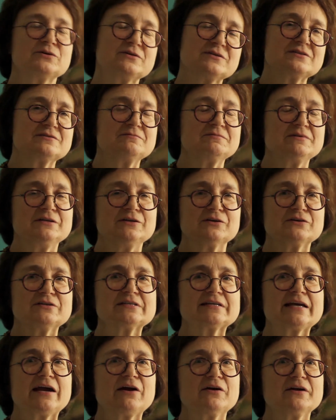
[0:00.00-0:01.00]
it's
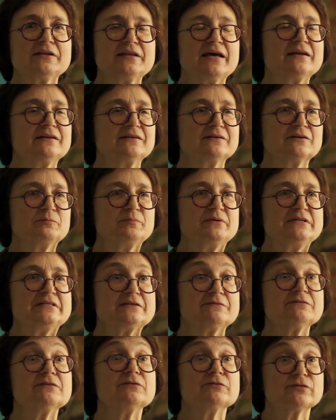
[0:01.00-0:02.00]
carrying that little piece
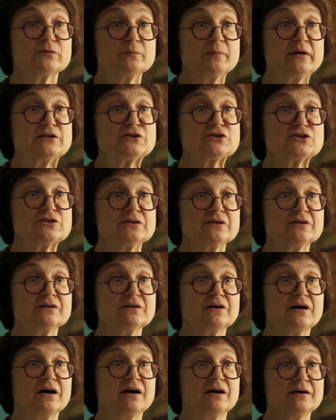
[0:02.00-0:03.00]
of information
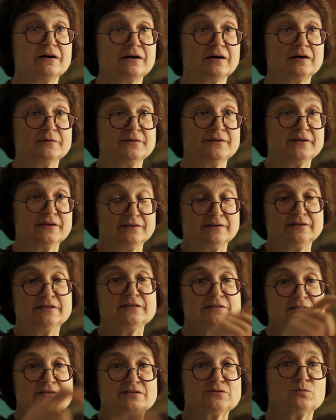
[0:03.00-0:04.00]
that
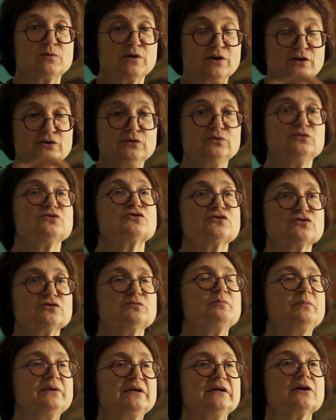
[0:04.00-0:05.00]
this is where you
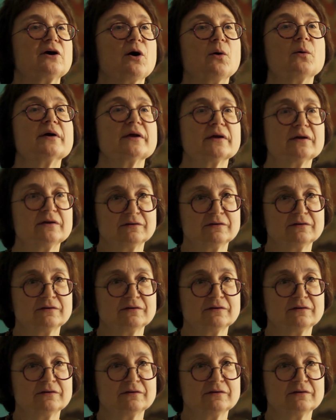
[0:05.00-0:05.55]
should be going.